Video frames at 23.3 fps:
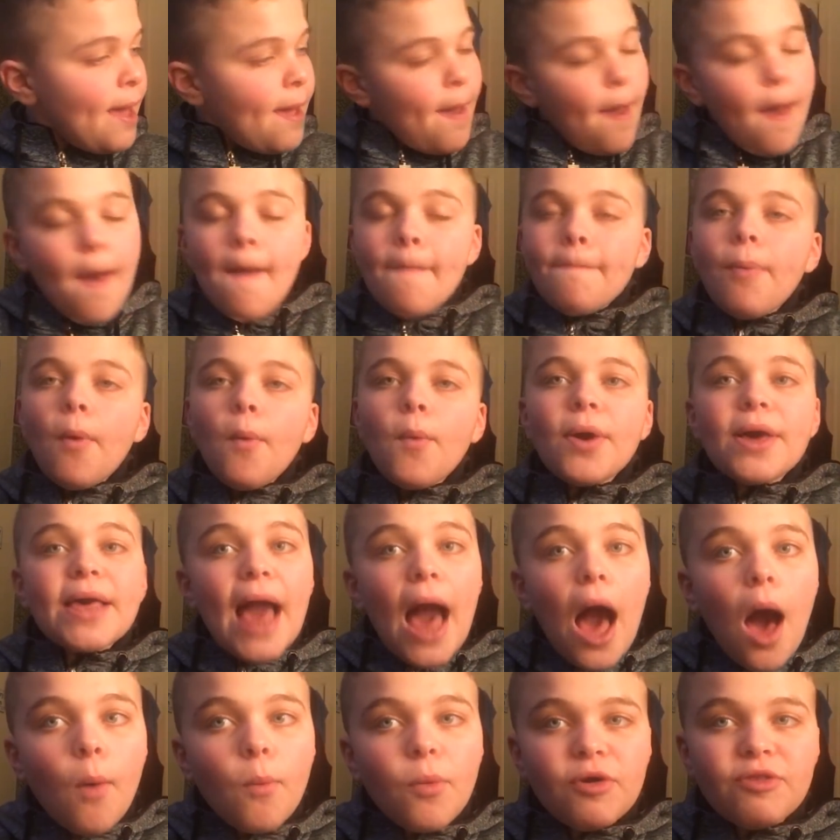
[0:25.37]
but we'll
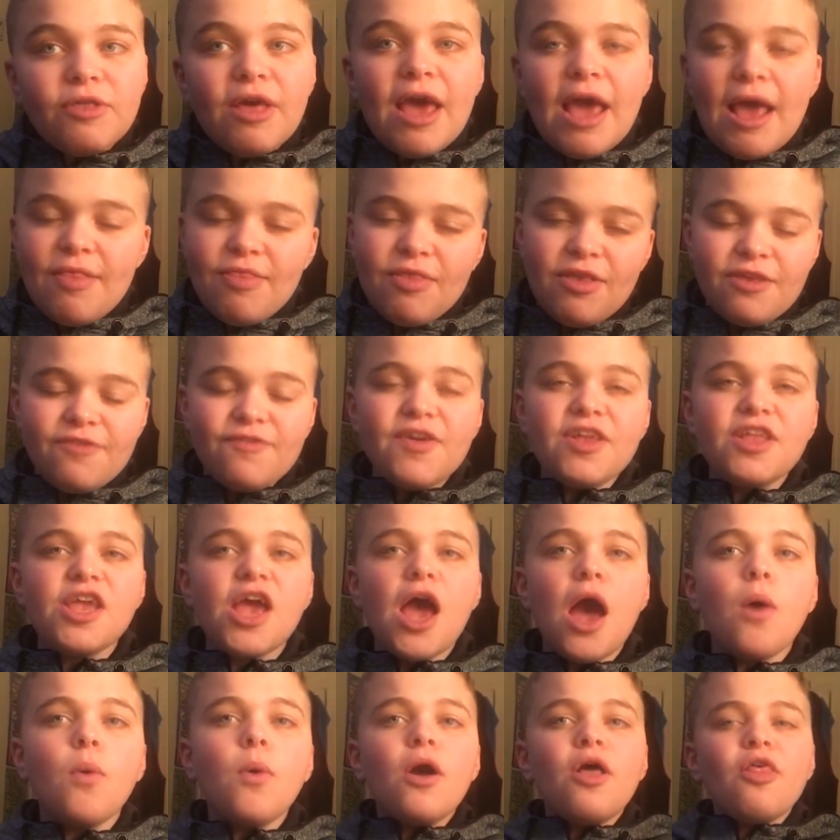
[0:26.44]
get on with it in this
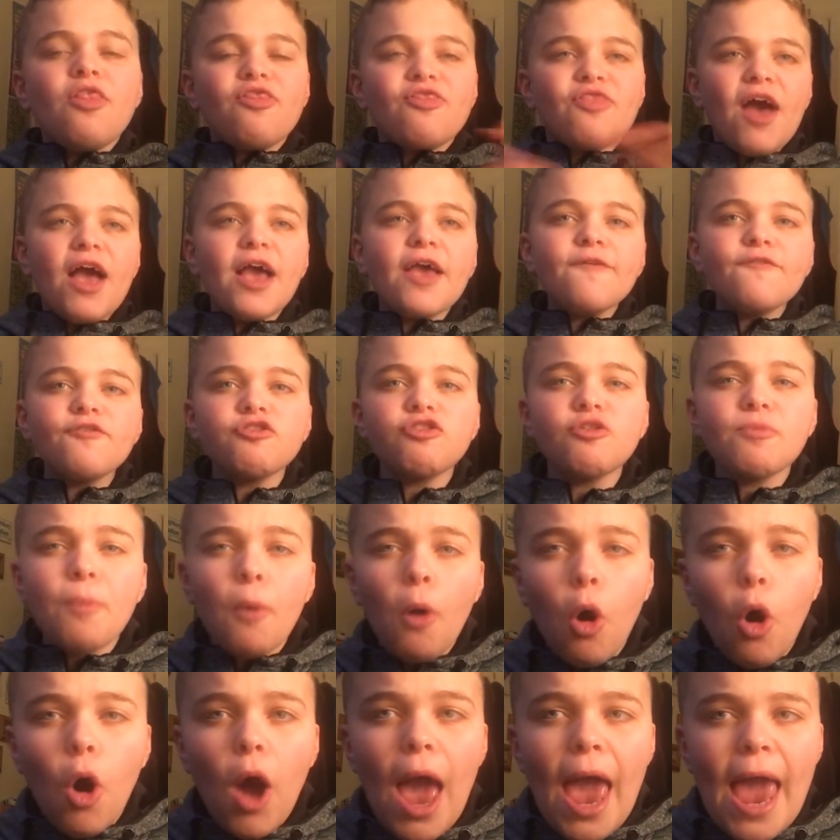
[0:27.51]
video. Thank you for
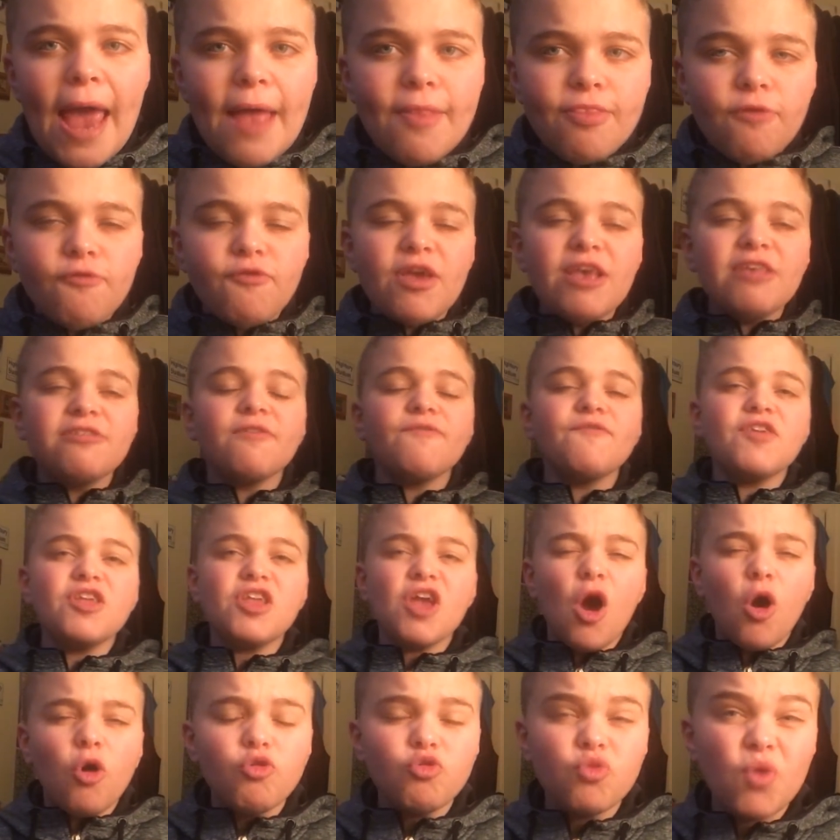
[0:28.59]
support in the recent
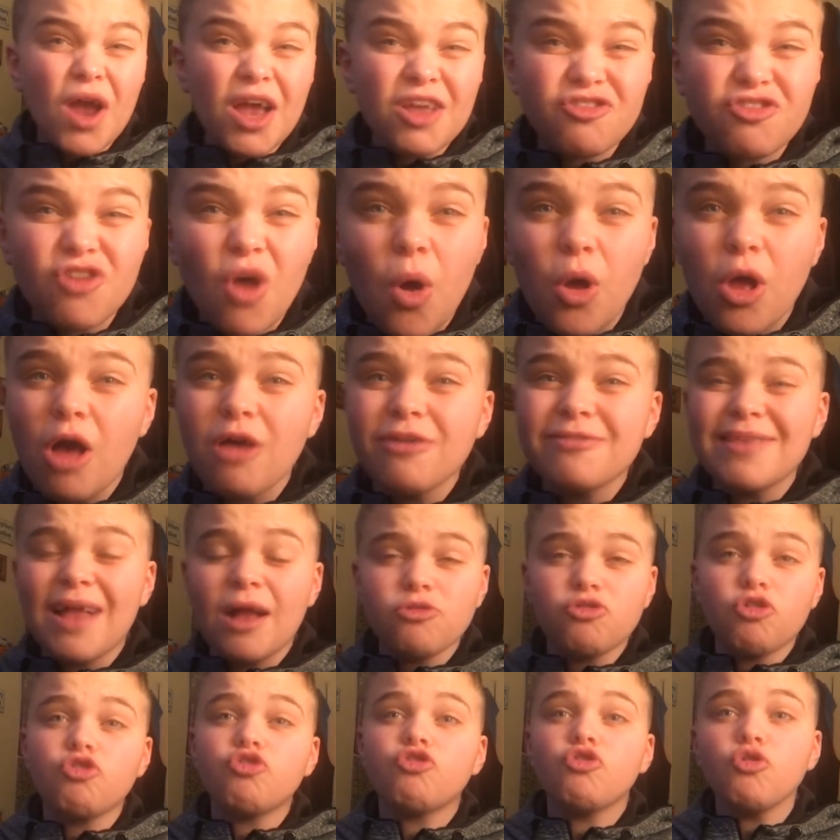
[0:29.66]
videos. We're so close
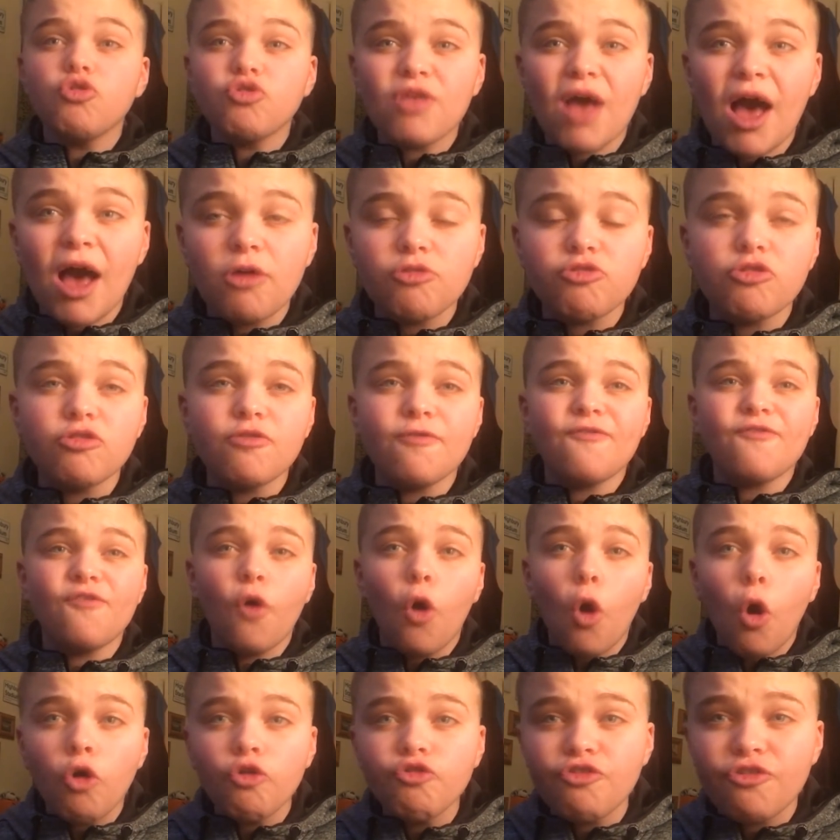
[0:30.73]
now to
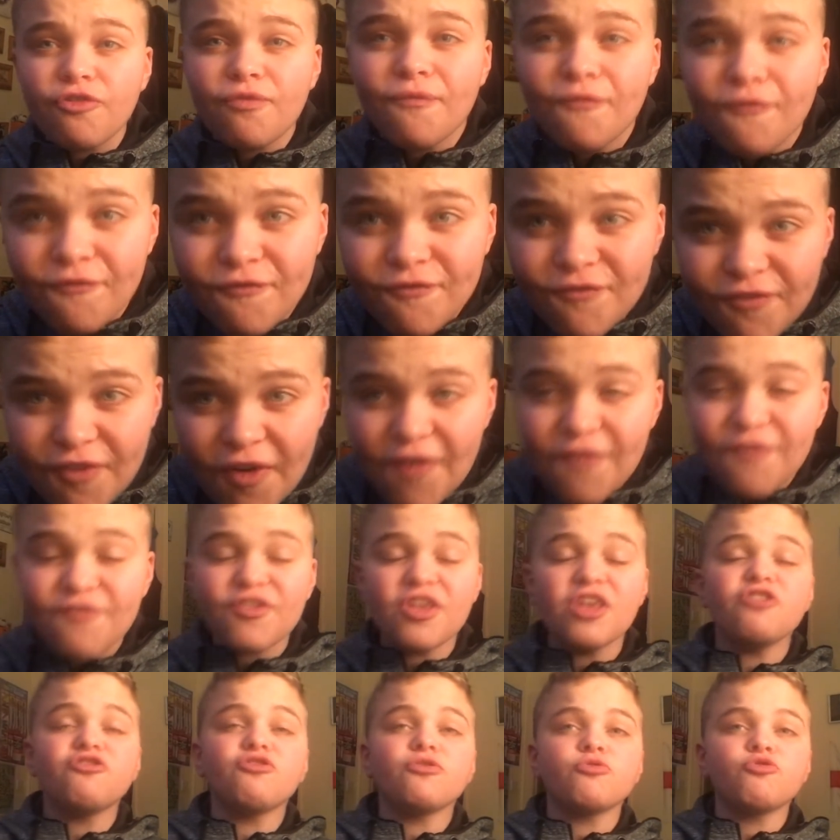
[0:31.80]

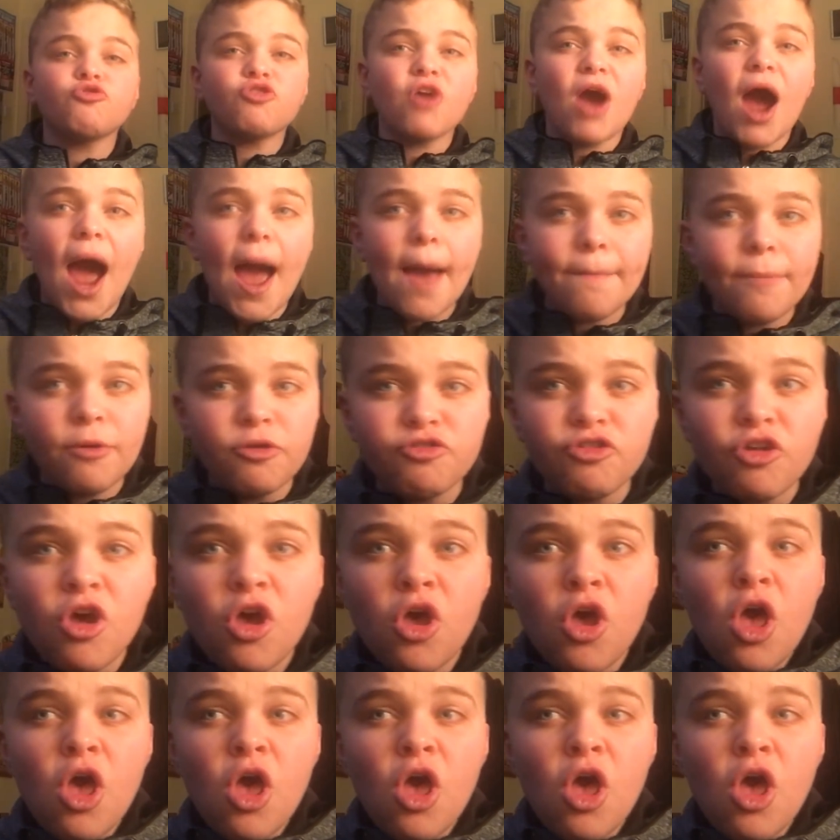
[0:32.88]
2,450 subscribers.